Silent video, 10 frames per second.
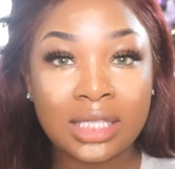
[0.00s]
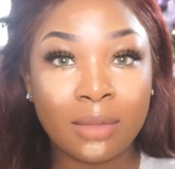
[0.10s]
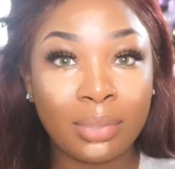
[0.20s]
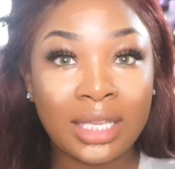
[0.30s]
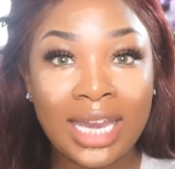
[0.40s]

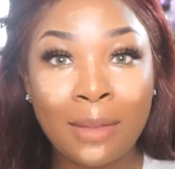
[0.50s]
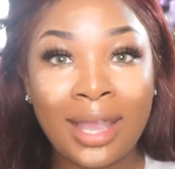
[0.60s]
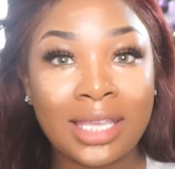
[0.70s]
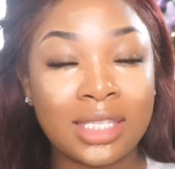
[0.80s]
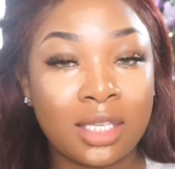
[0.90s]
blend out my
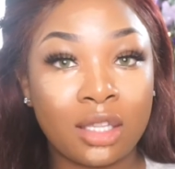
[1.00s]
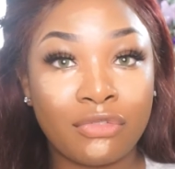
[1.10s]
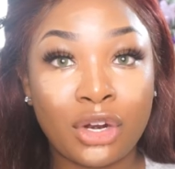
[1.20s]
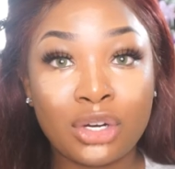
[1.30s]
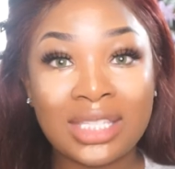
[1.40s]
concealer
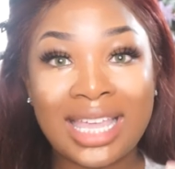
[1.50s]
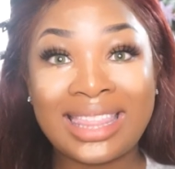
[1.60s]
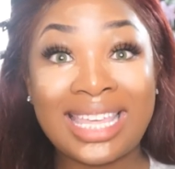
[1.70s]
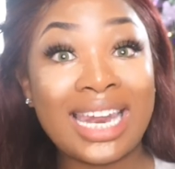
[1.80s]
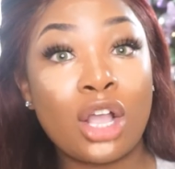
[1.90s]
first and
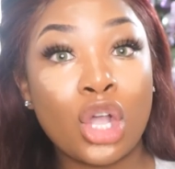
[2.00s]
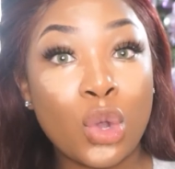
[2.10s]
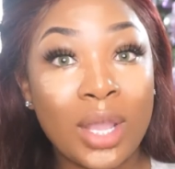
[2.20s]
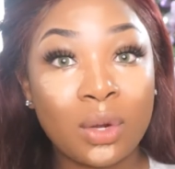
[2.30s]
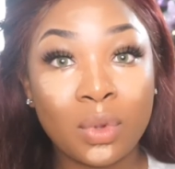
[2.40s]
then I'll
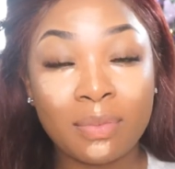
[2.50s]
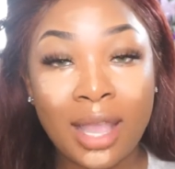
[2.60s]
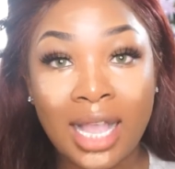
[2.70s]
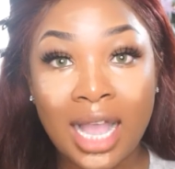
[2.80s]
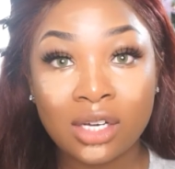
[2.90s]
go in with my
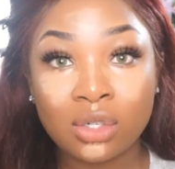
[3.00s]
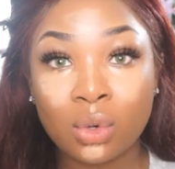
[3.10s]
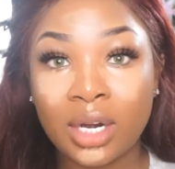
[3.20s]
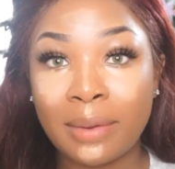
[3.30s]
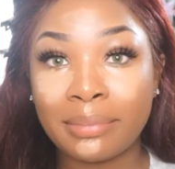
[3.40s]

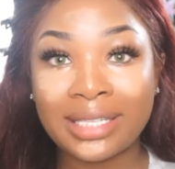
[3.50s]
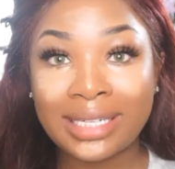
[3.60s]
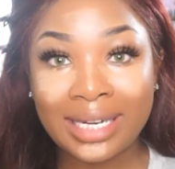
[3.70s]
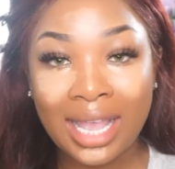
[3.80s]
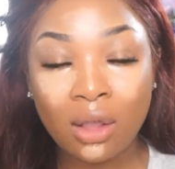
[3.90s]
contour and
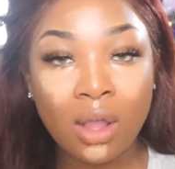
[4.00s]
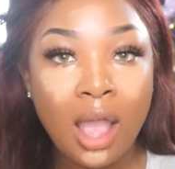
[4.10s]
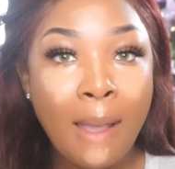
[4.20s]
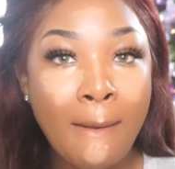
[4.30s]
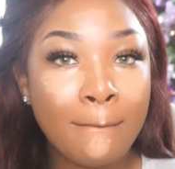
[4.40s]
blend it out.
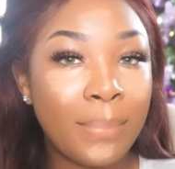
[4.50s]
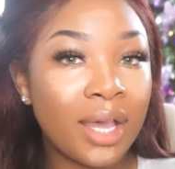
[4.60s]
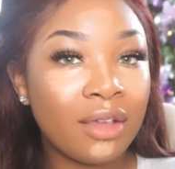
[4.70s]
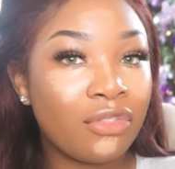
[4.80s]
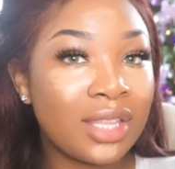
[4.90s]

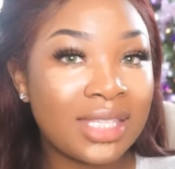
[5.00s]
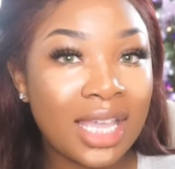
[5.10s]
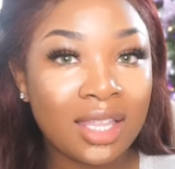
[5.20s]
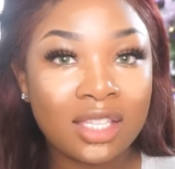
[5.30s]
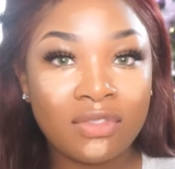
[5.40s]
But for the
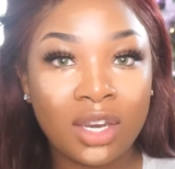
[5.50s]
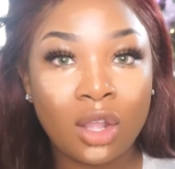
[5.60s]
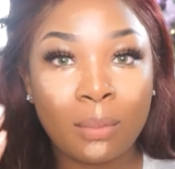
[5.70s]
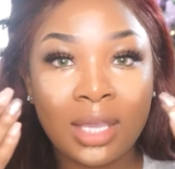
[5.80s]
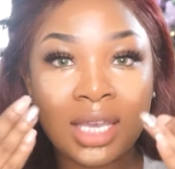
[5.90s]
sake of this
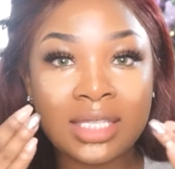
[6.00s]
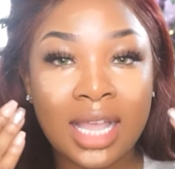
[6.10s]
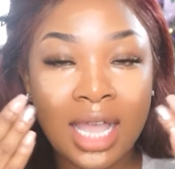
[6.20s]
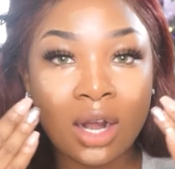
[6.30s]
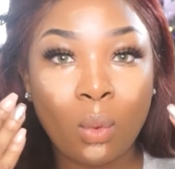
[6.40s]
video, and because I
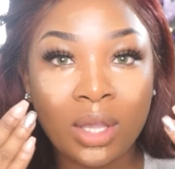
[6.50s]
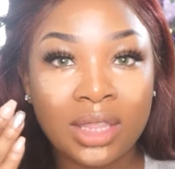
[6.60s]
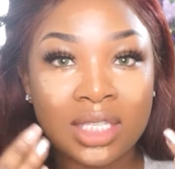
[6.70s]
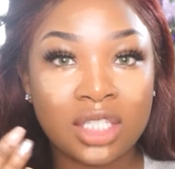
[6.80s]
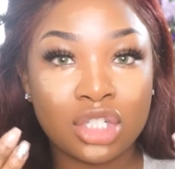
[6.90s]
kind of want
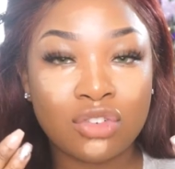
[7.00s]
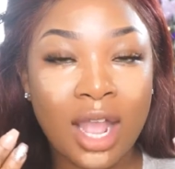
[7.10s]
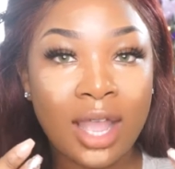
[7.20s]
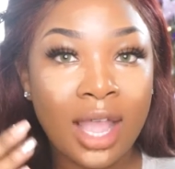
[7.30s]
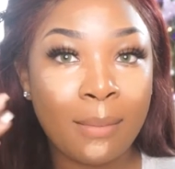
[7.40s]
this to
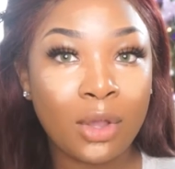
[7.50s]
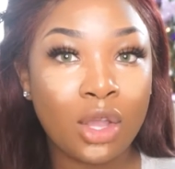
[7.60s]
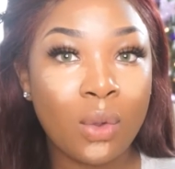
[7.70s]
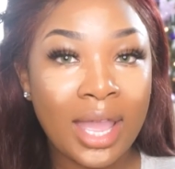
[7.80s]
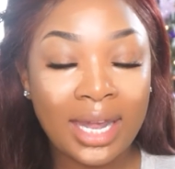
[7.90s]
dry, I'm going to
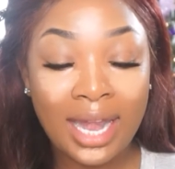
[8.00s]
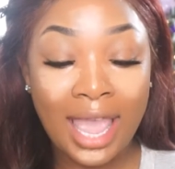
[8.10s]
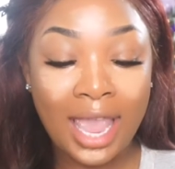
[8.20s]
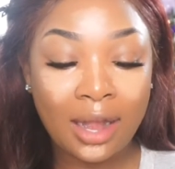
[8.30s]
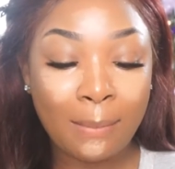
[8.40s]
go ahead and
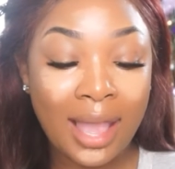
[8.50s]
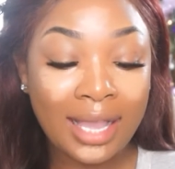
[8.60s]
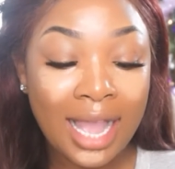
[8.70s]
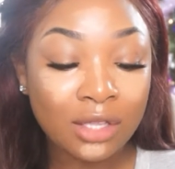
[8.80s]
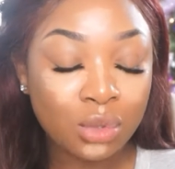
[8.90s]
add my
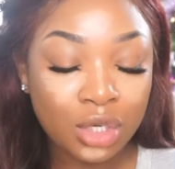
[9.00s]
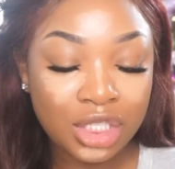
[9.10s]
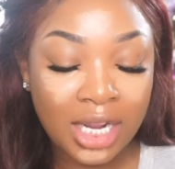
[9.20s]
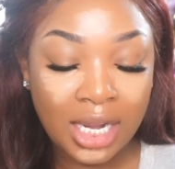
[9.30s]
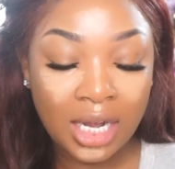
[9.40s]
contour
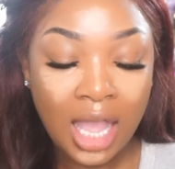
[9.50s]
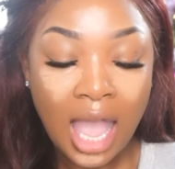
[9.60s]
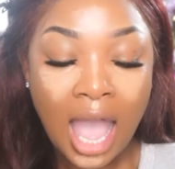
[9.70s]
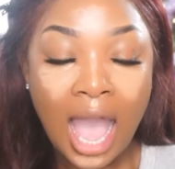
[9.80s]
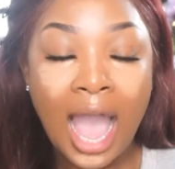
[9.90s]
shade.
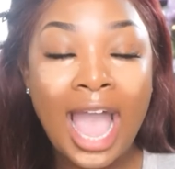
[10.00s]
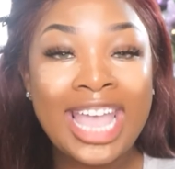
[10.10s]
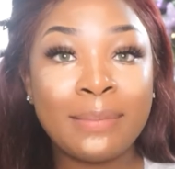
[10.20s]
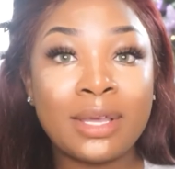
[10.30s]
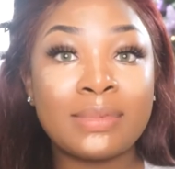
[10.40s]
I
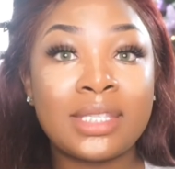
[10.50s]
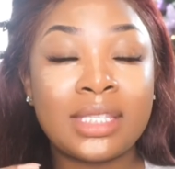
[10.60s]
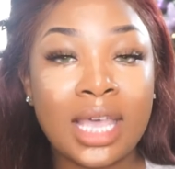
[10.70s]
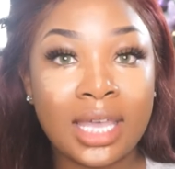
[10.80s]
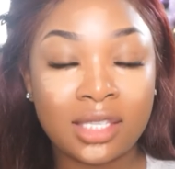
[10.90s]
am
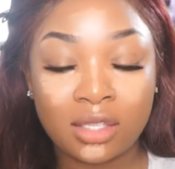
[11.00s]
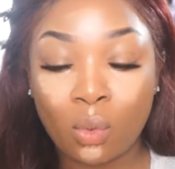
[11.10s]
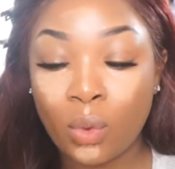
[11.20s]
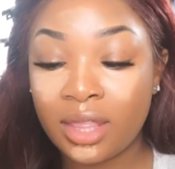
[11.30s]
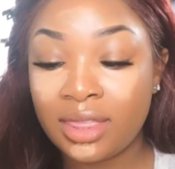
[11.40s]
obsessed
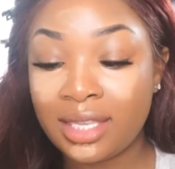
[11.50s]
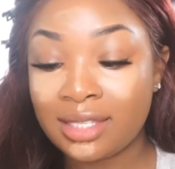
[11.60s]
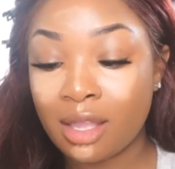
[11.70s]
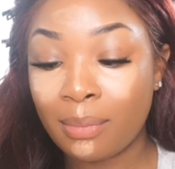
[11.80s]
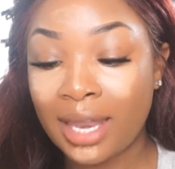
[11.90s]
with
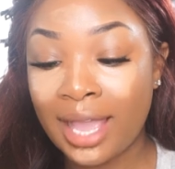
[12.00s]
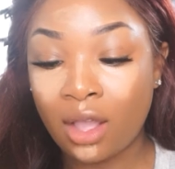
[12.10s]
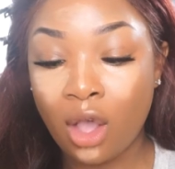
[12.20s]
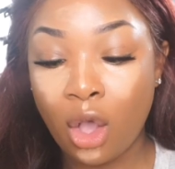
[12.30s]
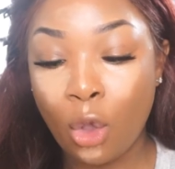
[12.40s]
this
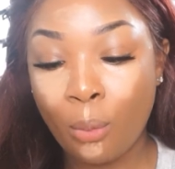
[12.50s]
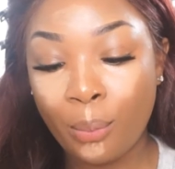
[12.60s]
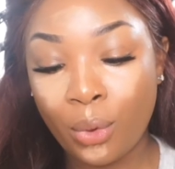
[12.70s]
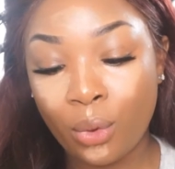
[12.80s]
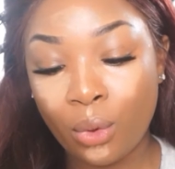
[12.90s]
black
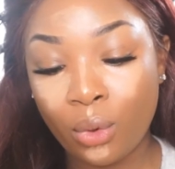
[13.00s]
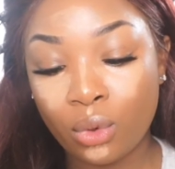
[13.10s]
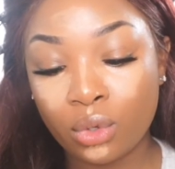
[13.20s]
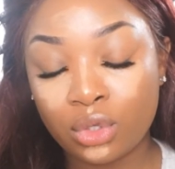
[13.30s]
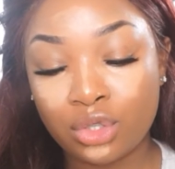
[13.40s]

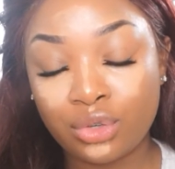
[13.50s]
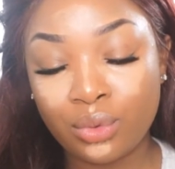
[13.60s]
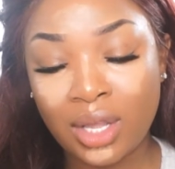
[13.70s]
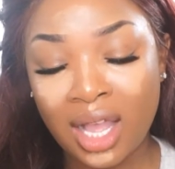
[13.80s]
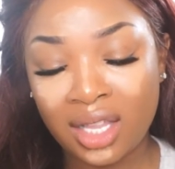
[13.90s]
Opal
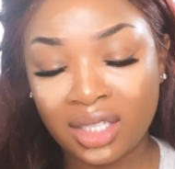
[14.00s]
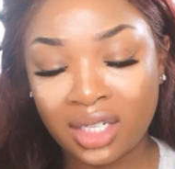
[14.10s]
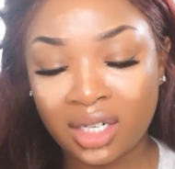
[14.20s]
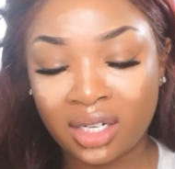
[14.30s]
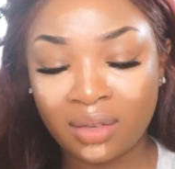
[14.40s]
True
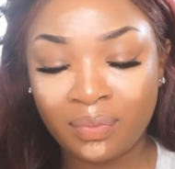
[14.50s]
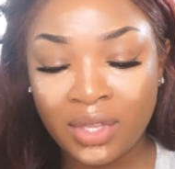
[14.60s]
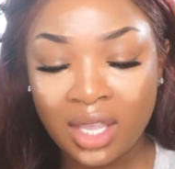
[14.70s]
Color